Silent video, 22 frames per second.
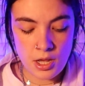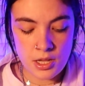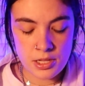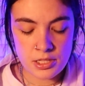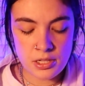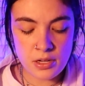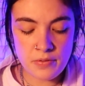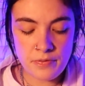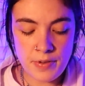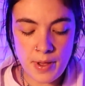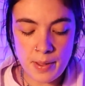
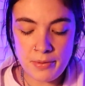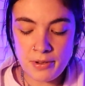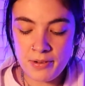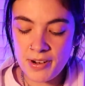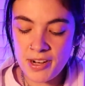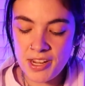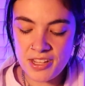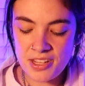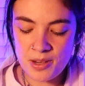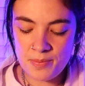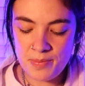So in
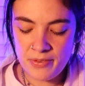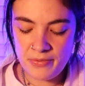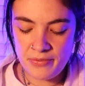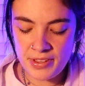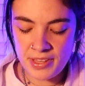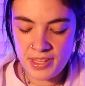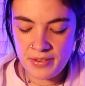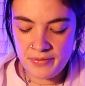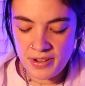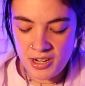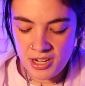February, you could be
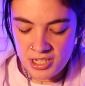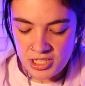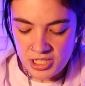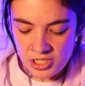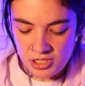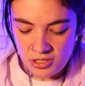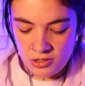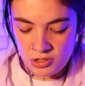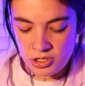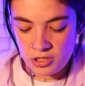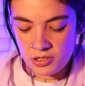feeling very
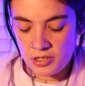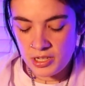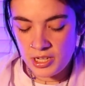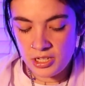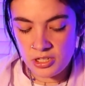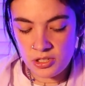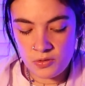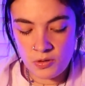social here,